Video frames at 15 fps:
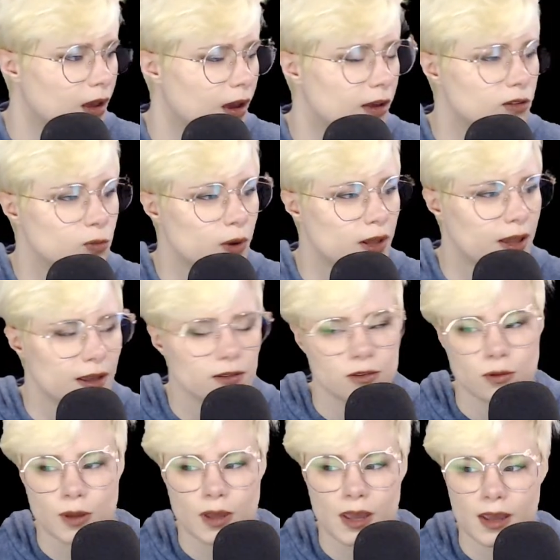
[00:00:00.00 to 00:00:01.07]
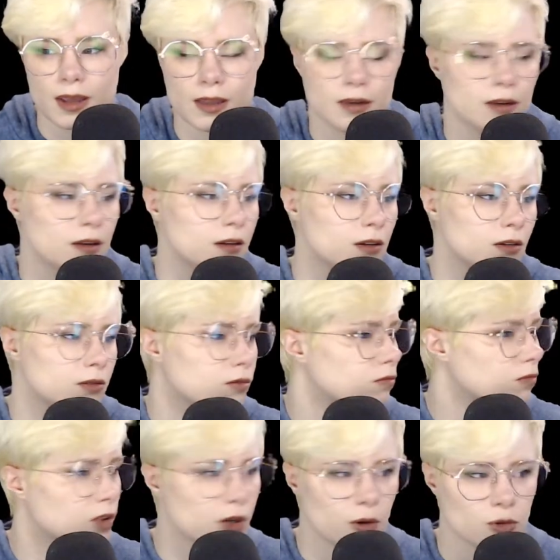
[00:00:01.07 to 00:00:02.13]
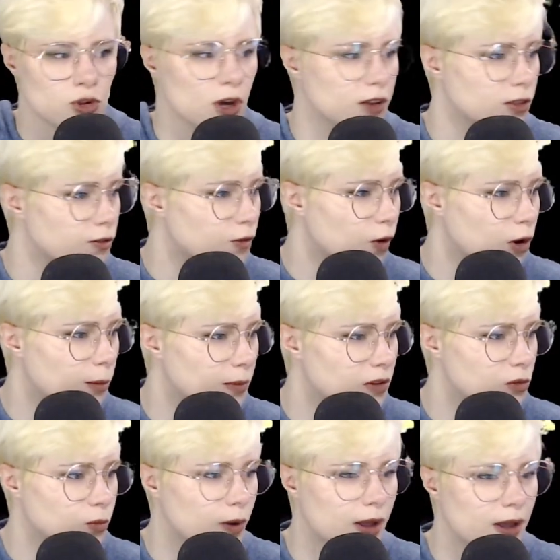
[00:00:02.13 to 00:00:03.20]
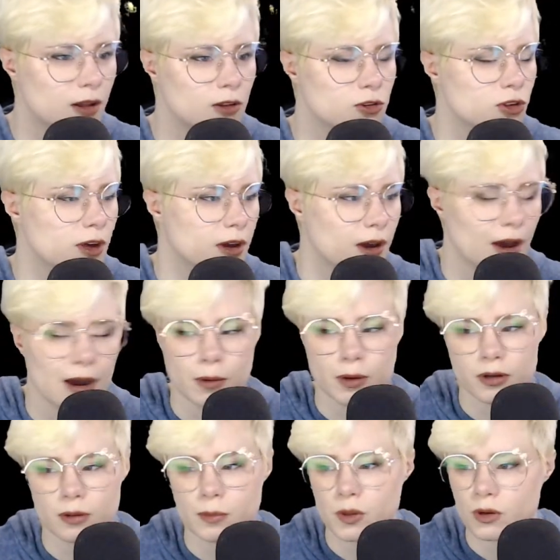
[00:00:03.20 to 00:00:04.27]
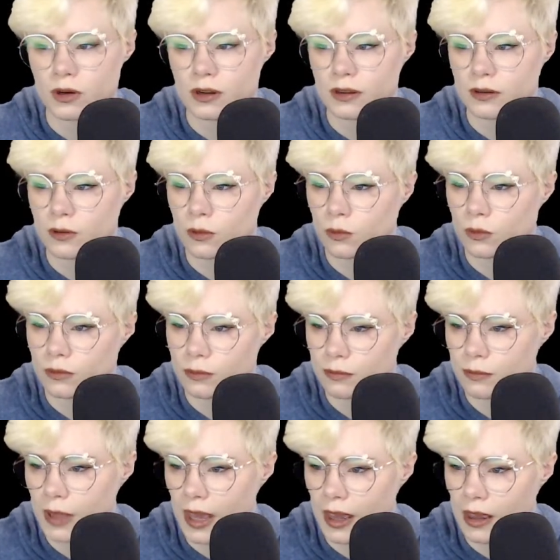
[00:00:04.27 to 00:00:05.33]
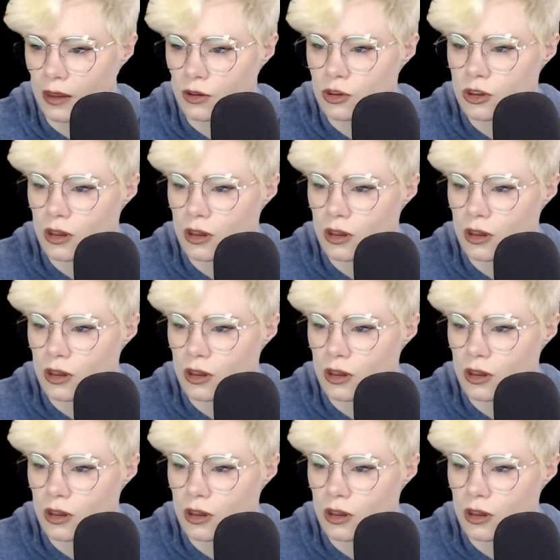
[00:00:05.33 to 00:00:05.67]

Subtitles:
as well as you can, check the forum as well, check our community page.